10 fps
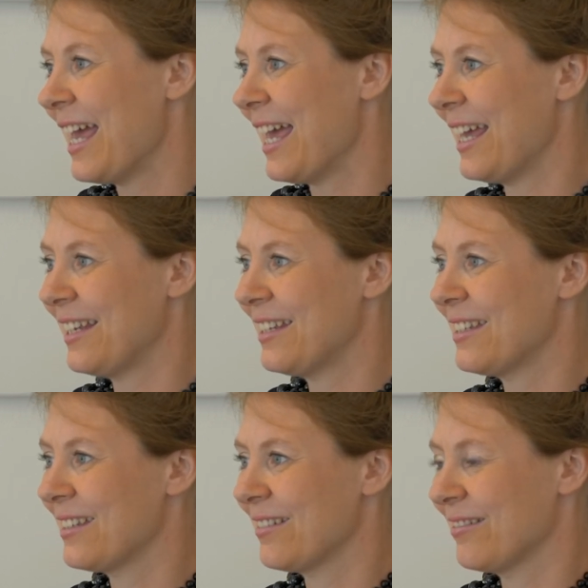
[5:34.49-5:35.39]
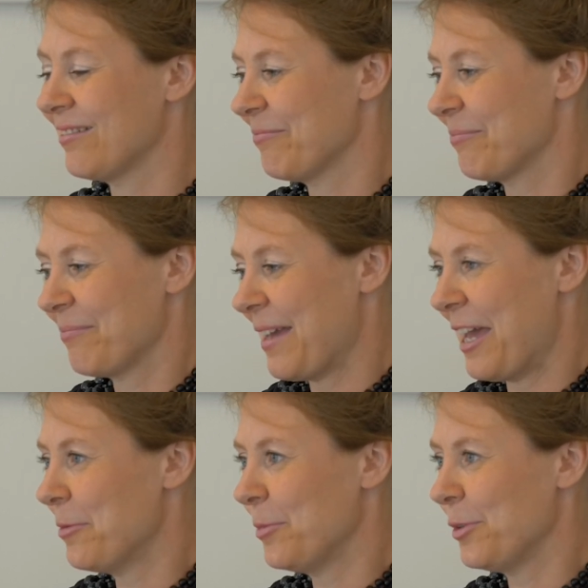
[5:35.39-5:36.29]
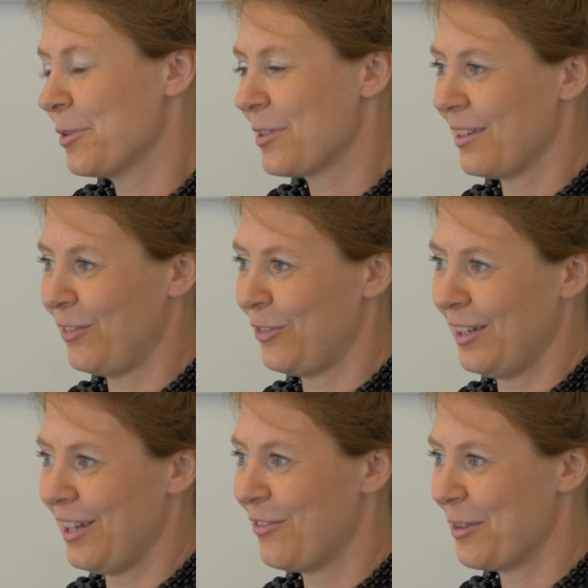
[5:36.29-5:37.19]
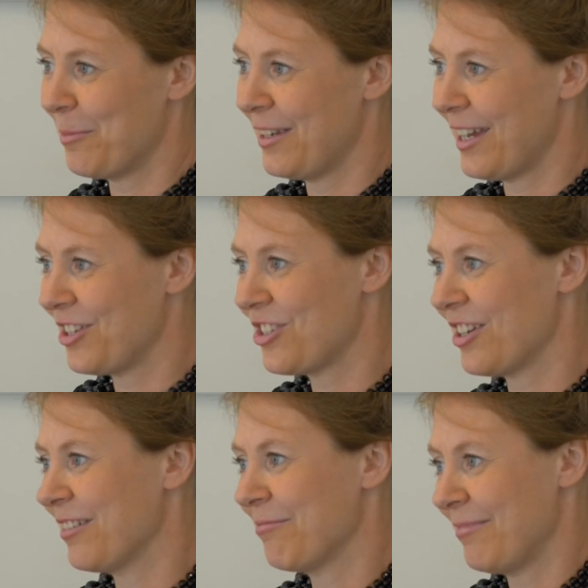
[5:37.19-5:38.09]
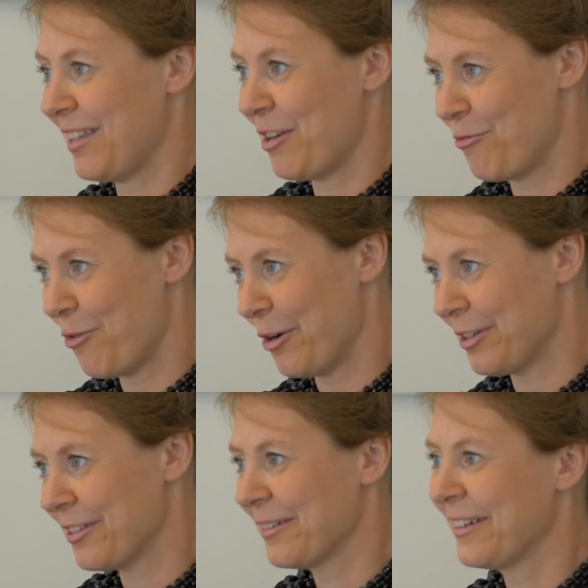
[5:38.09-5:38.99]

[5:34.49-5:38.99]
And animals, if you leave them in nature, they rot.